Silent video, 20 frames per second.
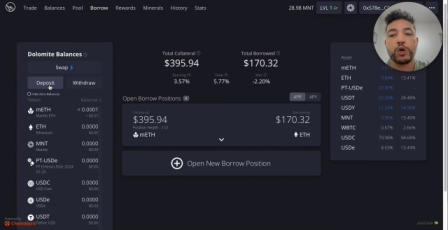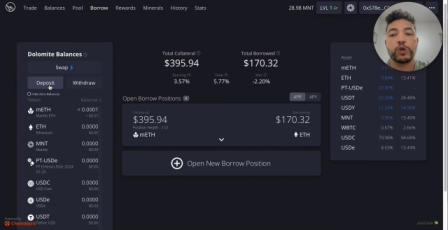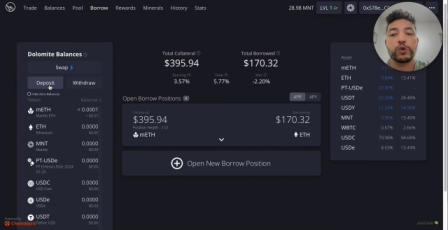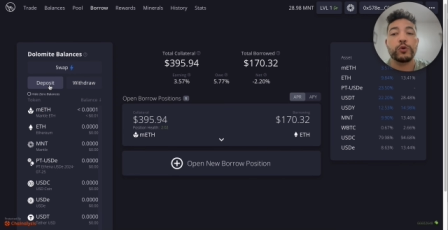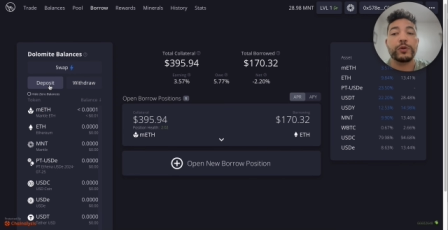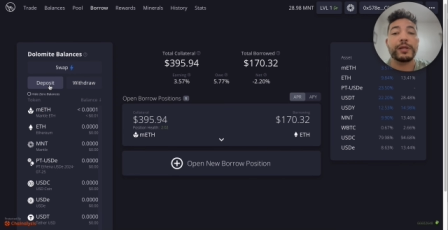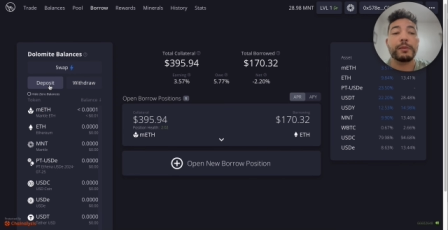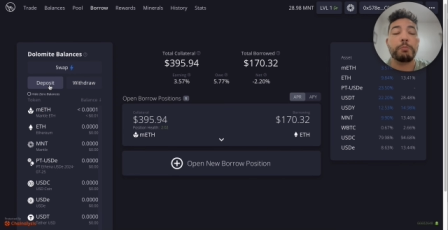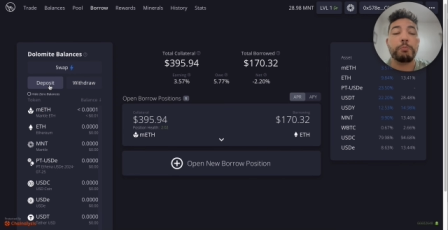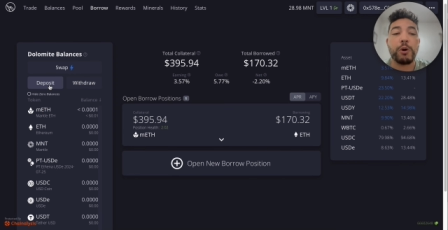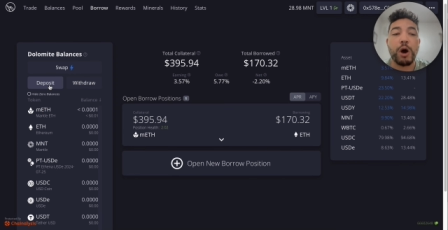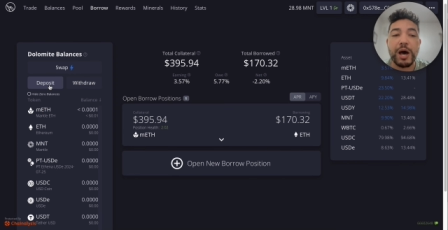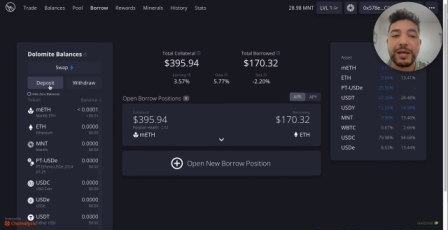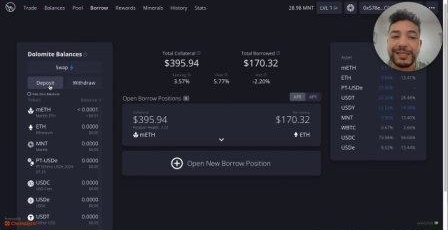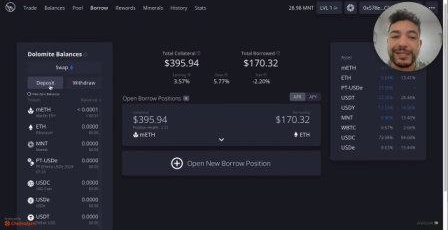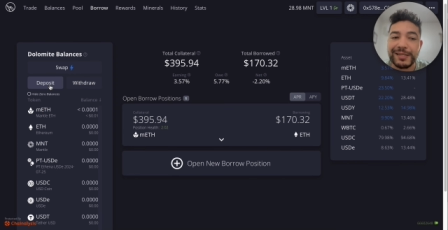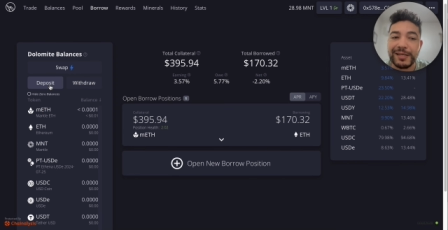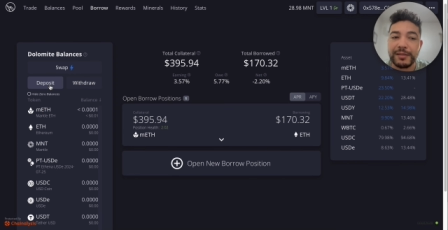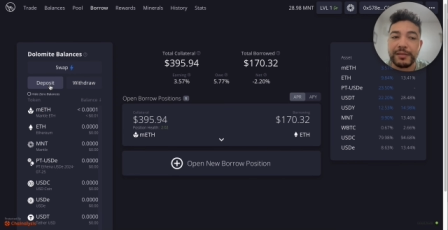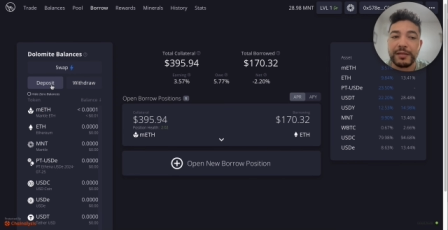You
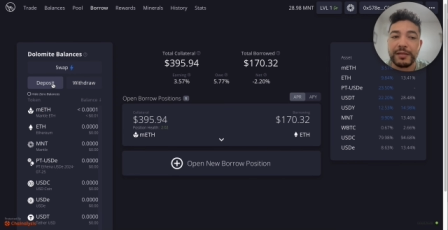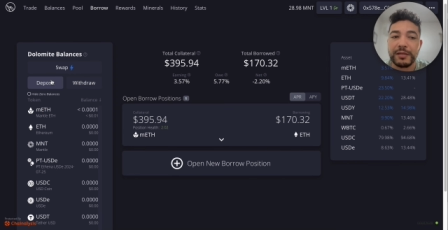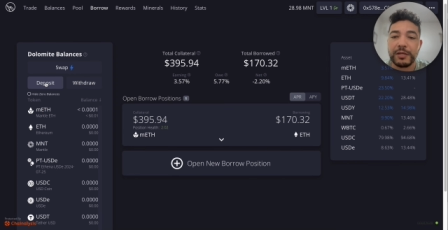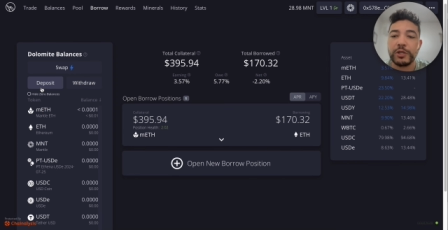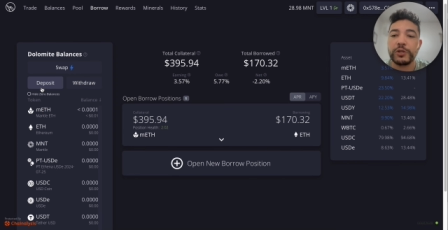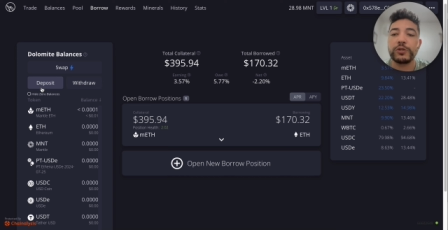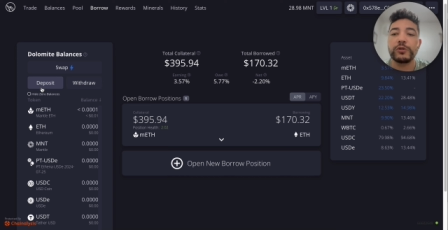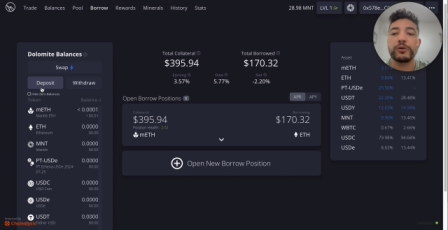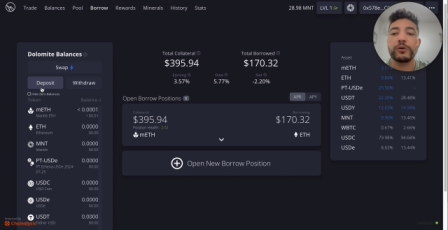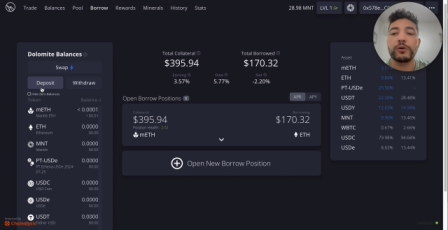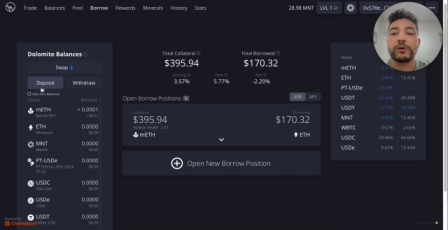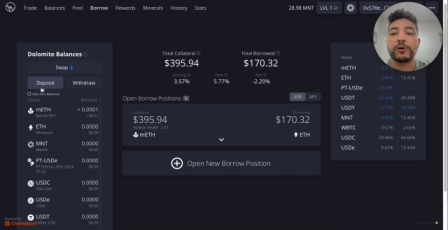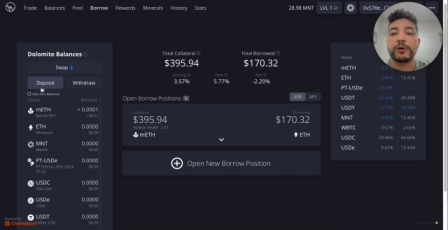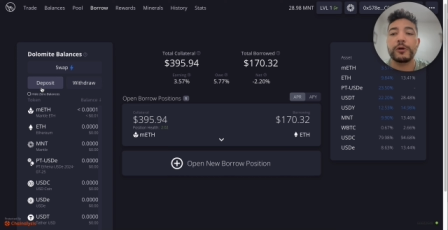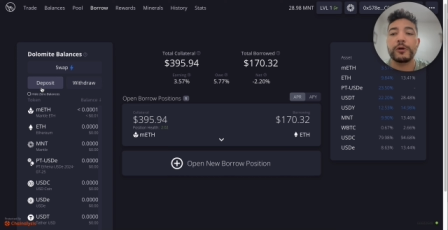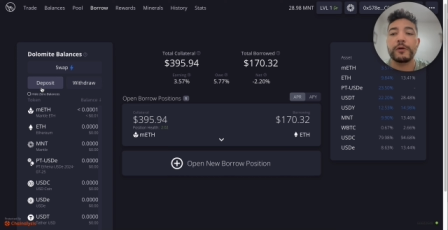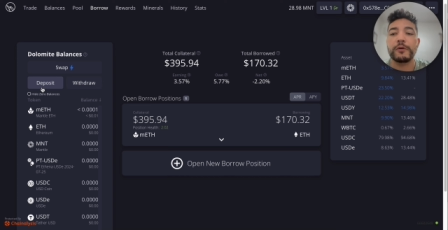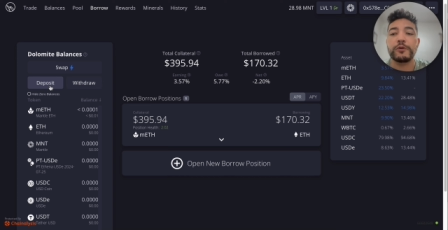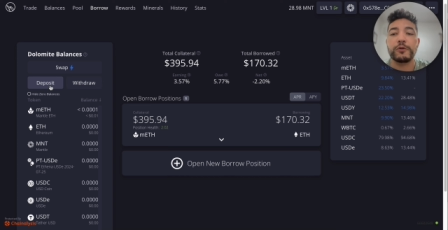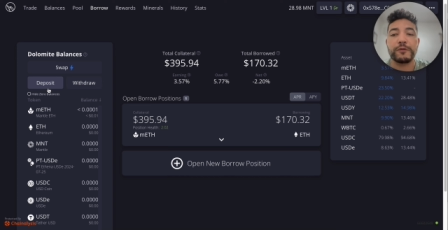deposit
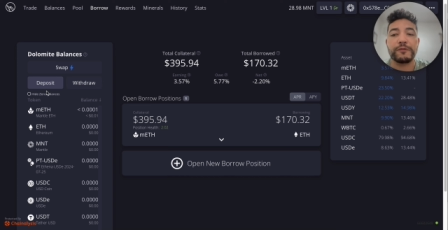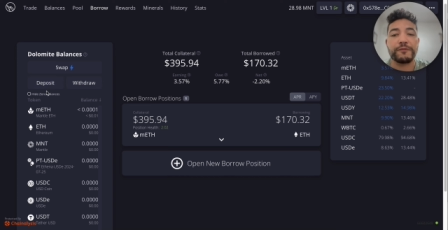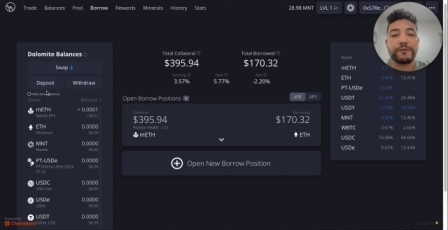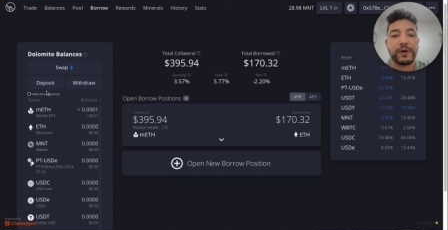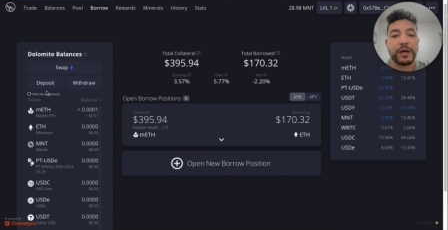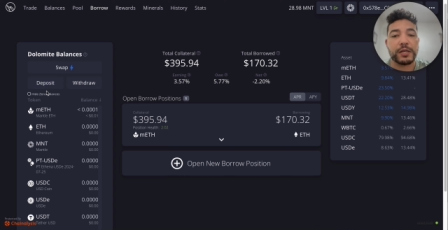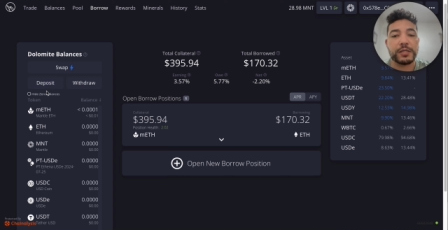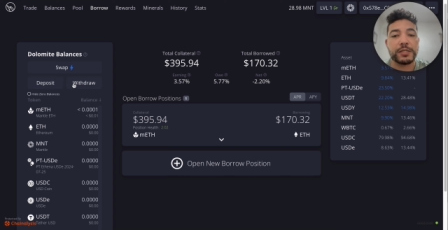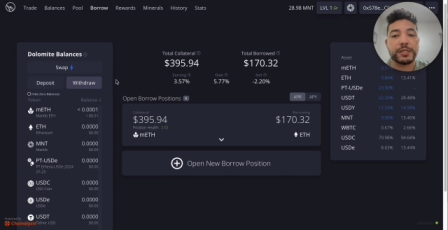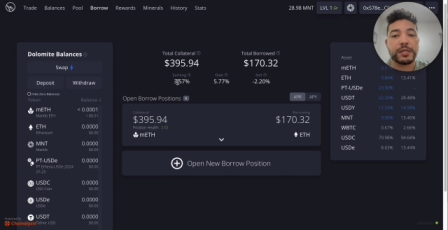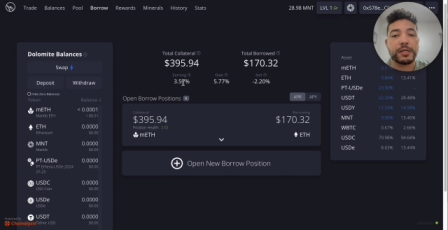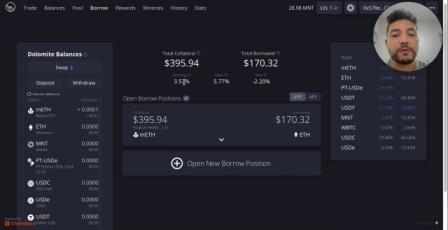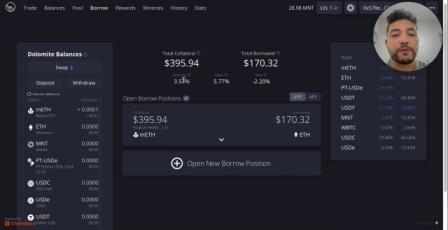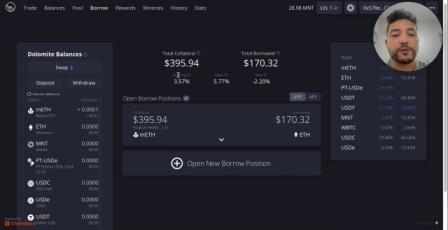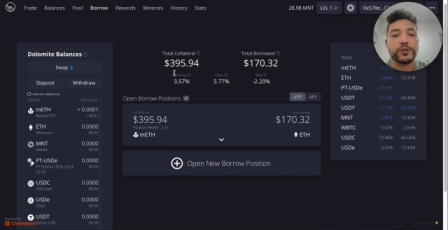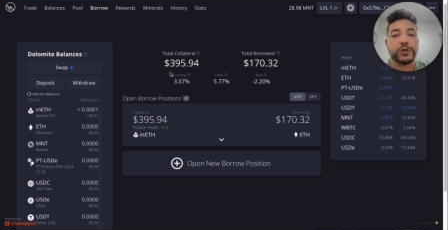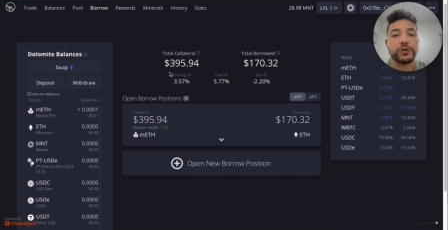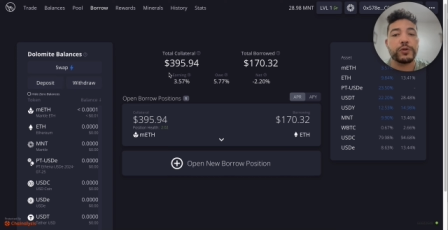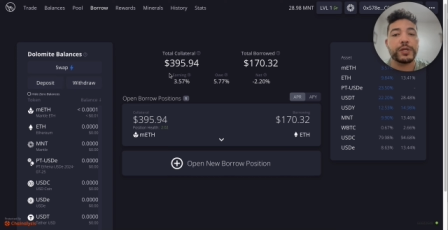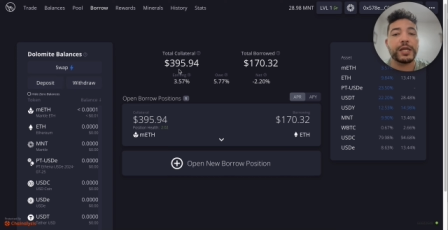your, your funds
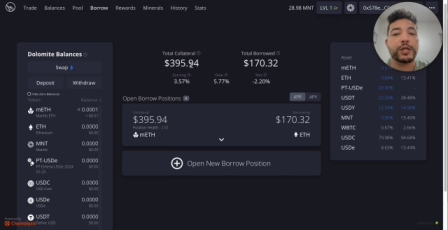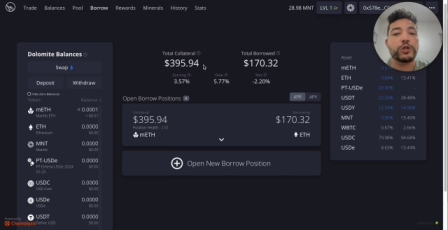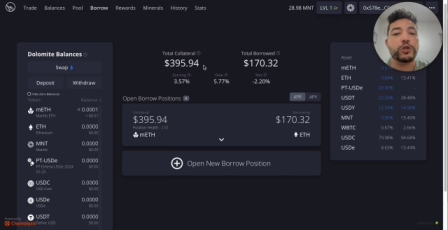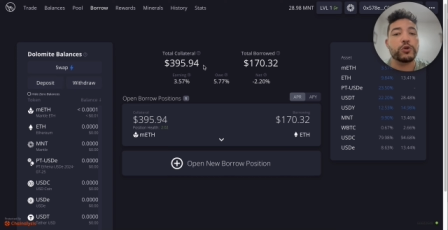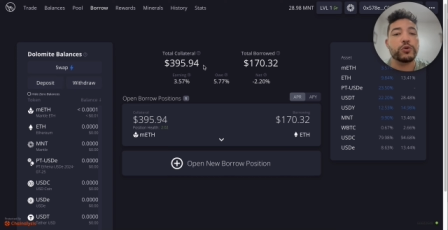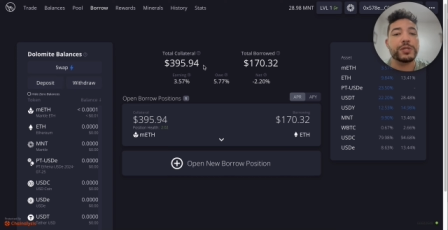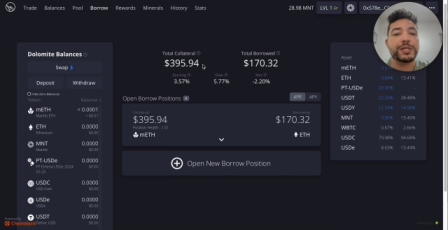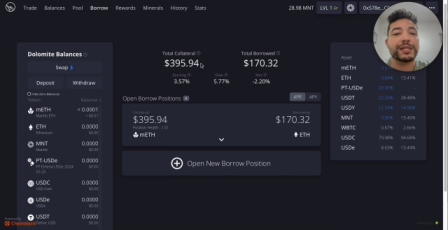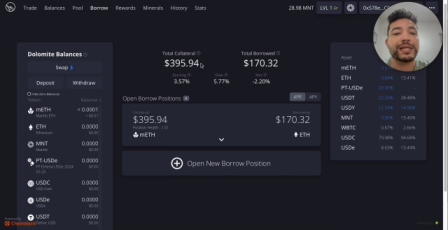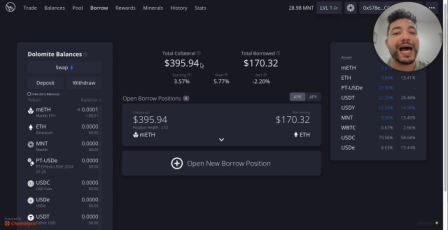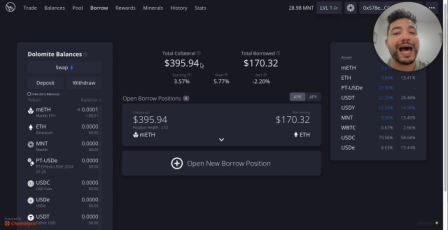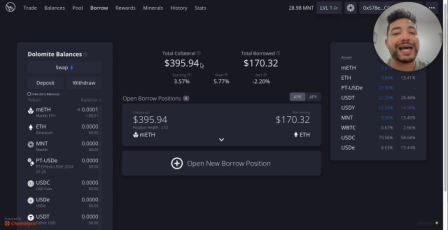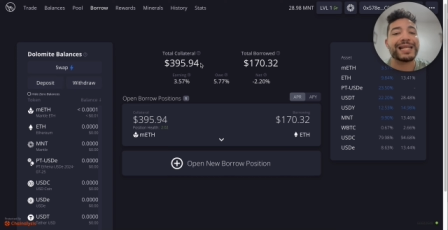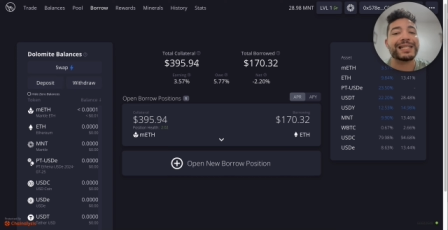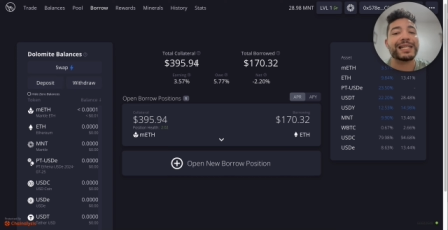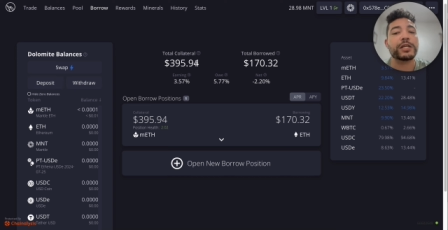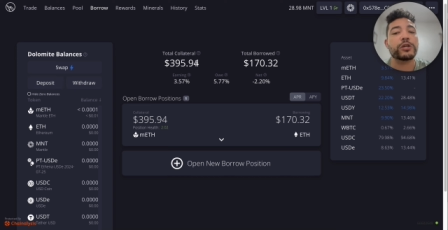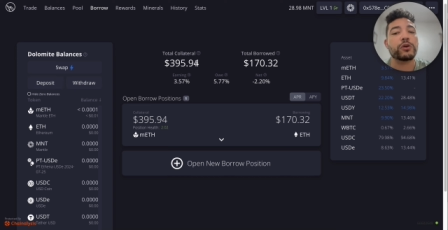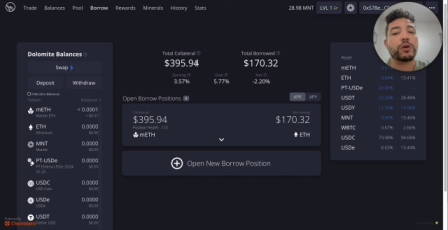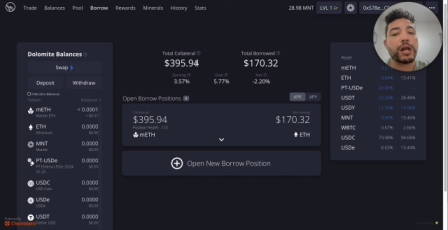so you can use it
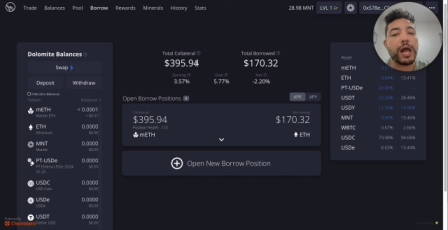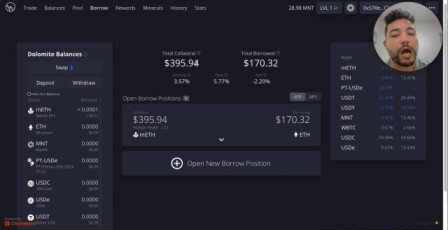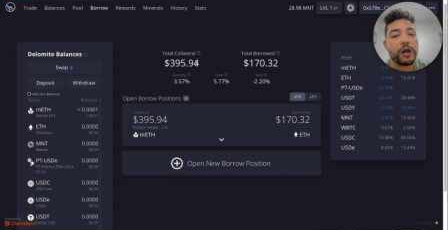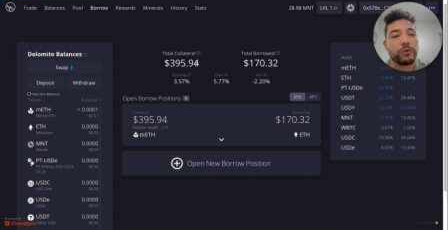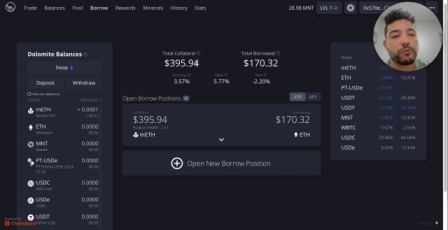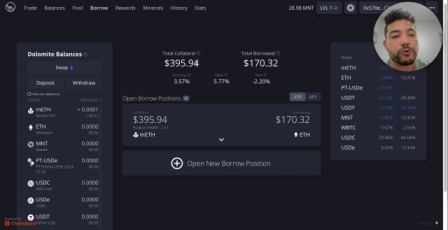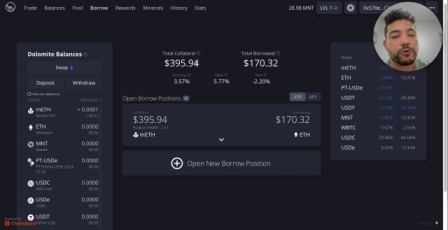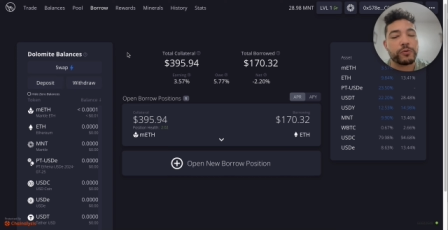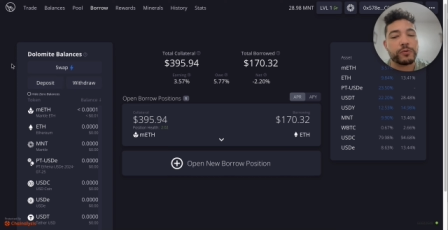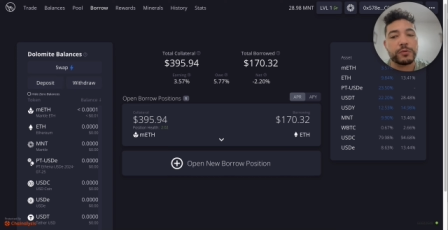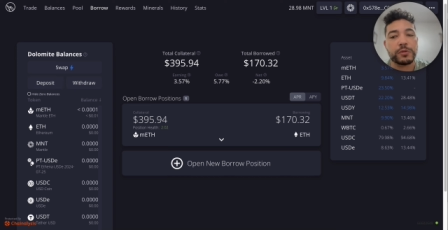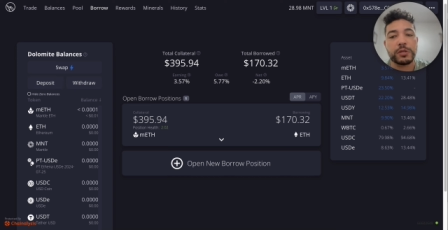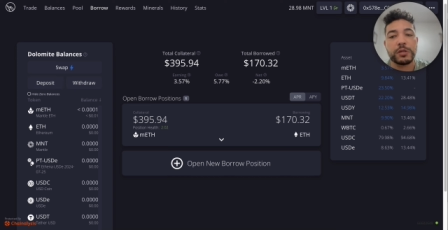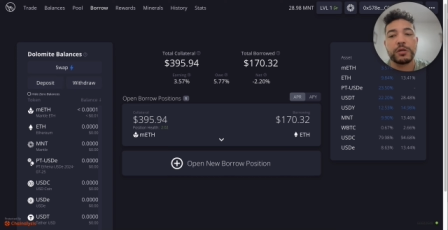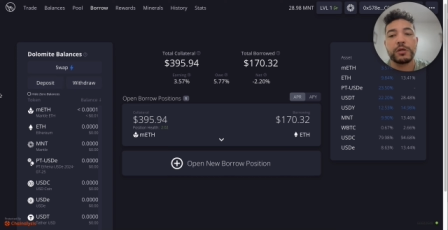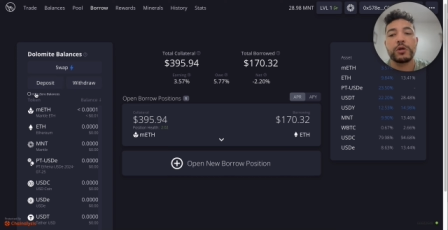as a collateral.